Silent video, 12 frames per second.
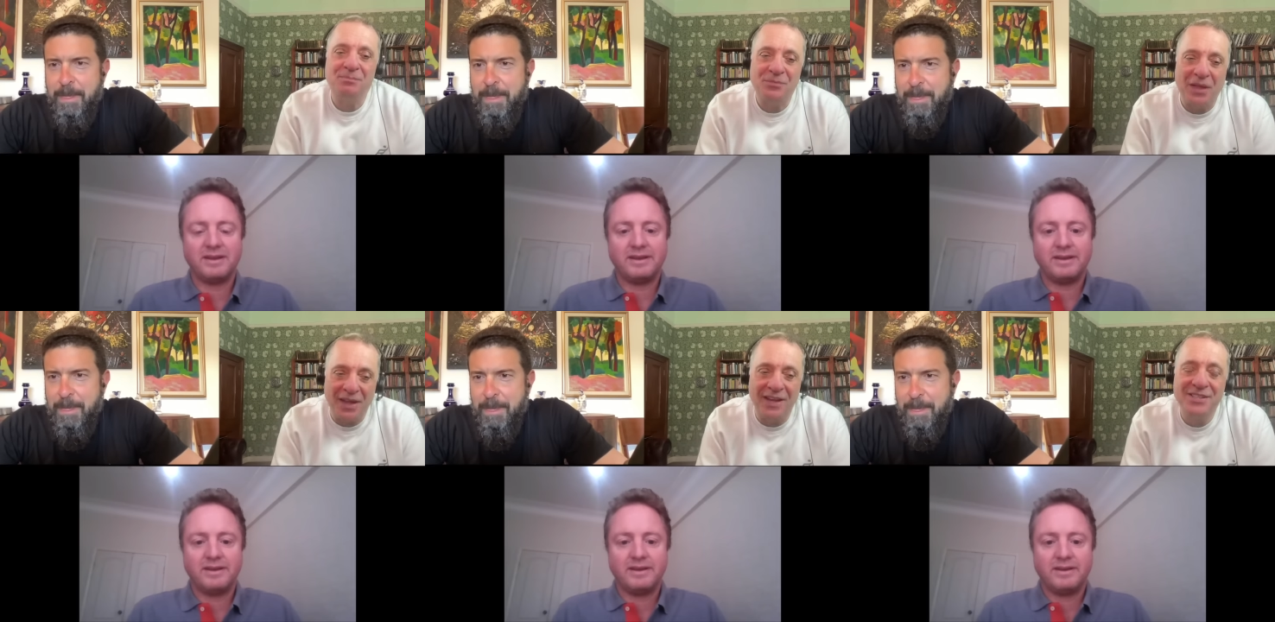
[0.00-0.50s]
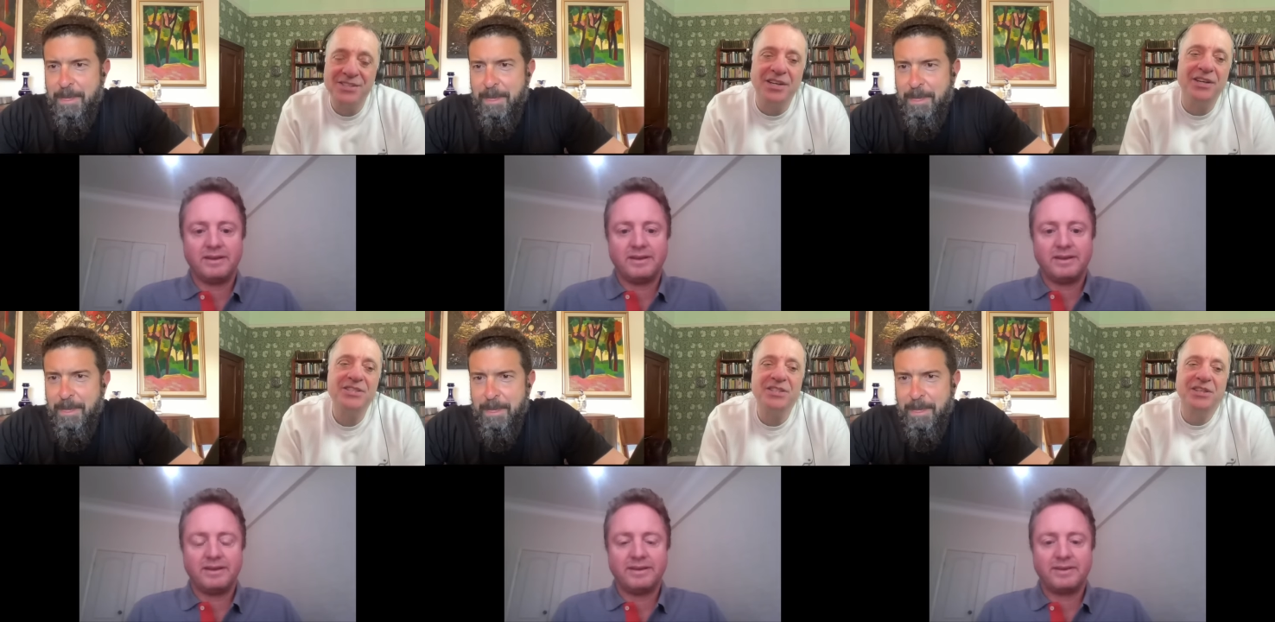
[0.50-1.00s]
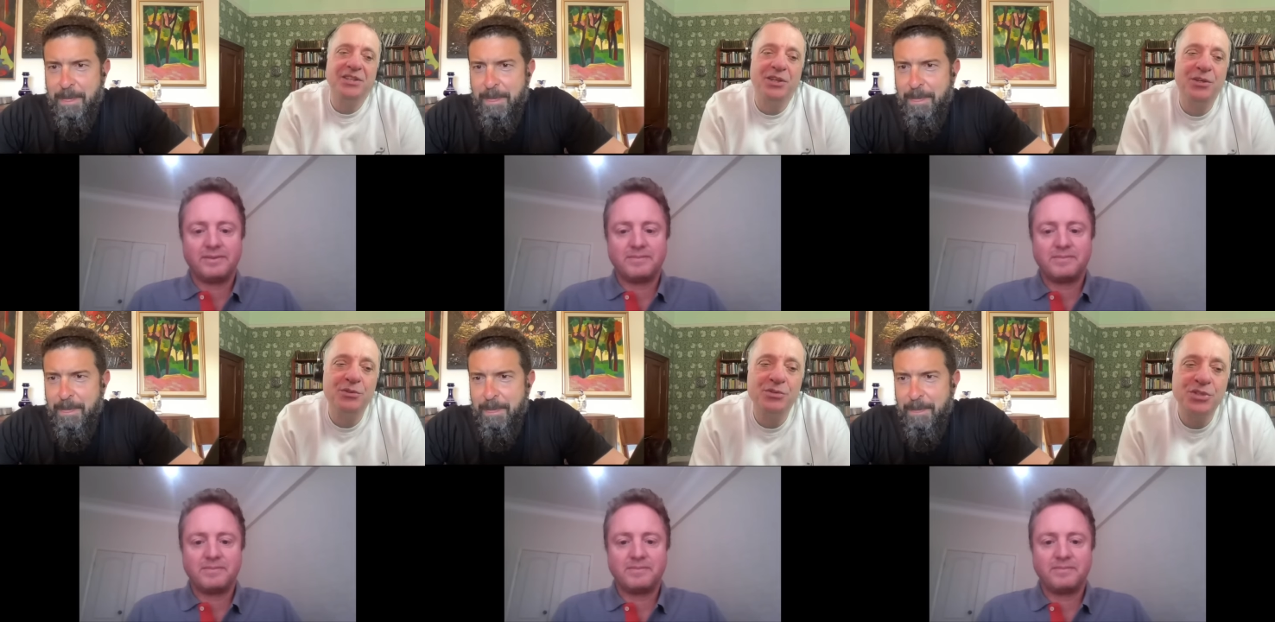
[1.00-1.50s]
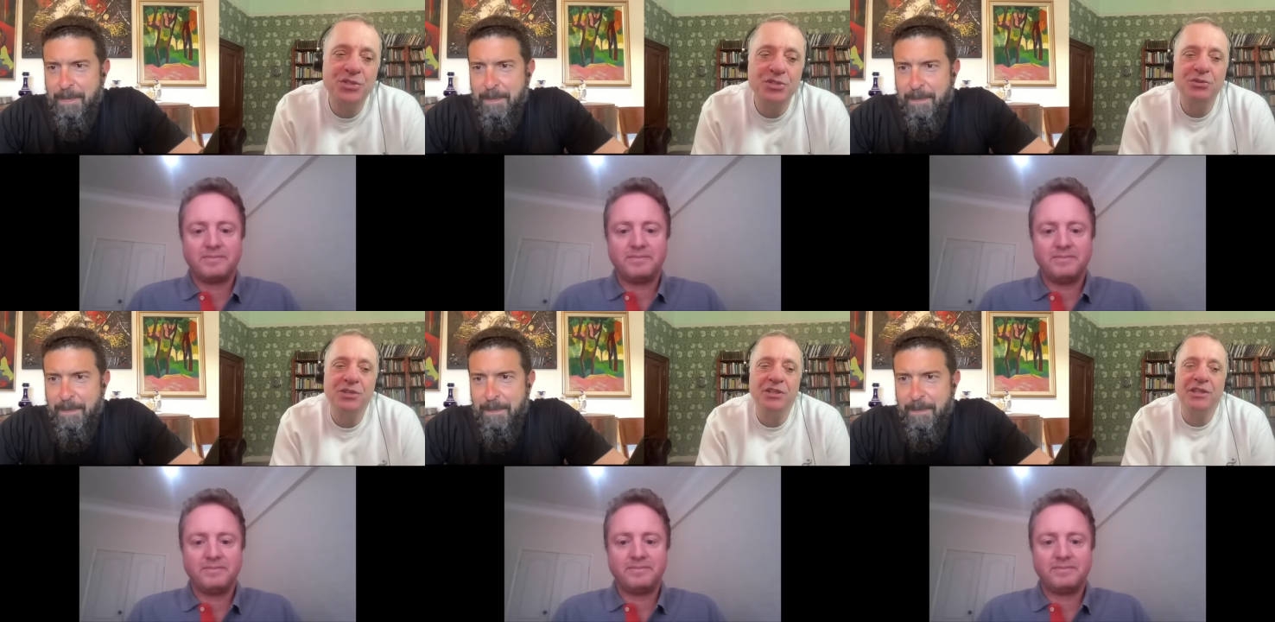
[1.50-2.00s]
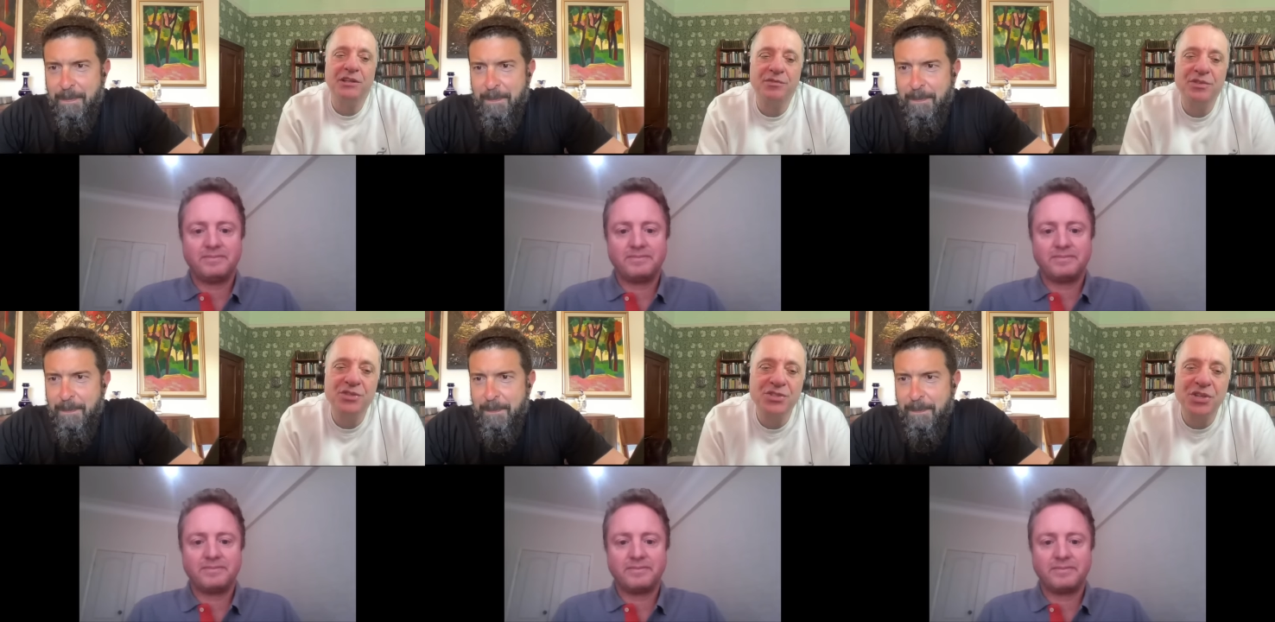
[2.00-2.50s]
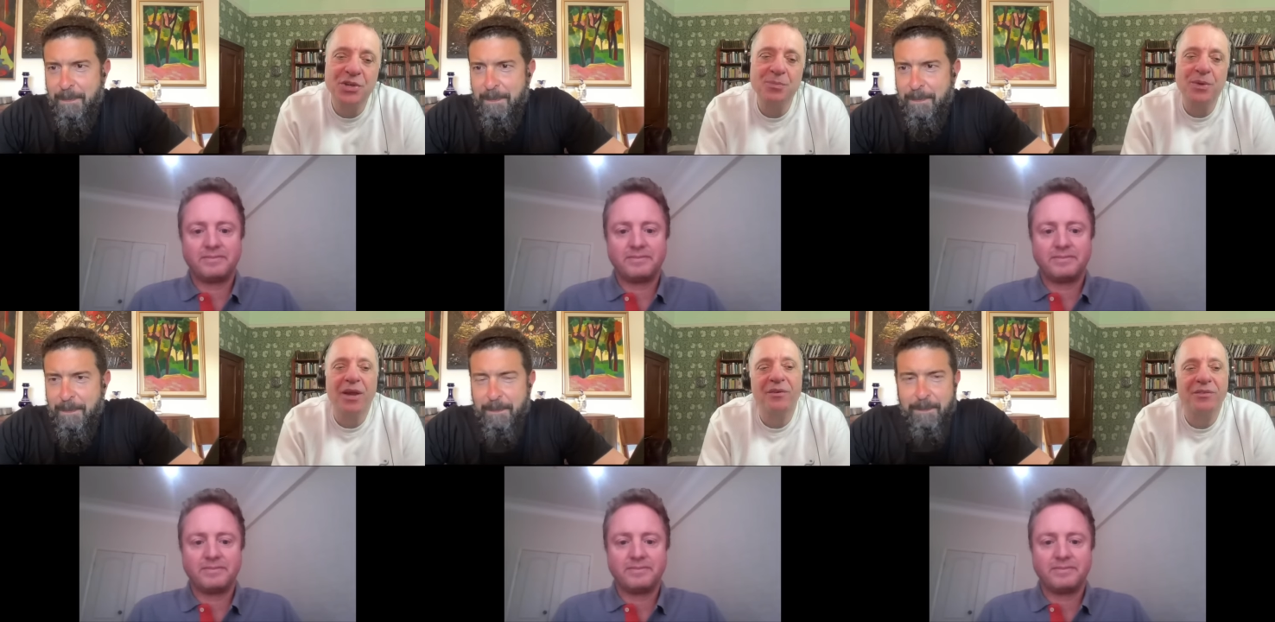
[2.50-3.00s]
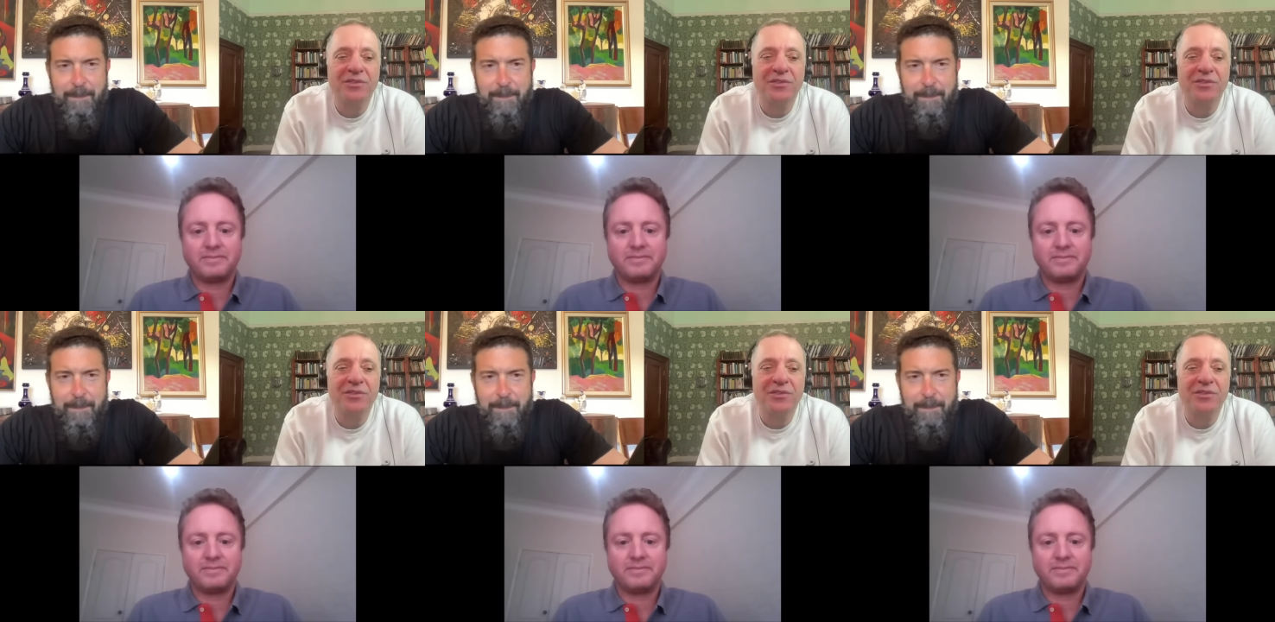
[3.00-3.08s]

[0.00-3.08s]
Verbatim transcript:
Speaker 1: exciting news that you can give us about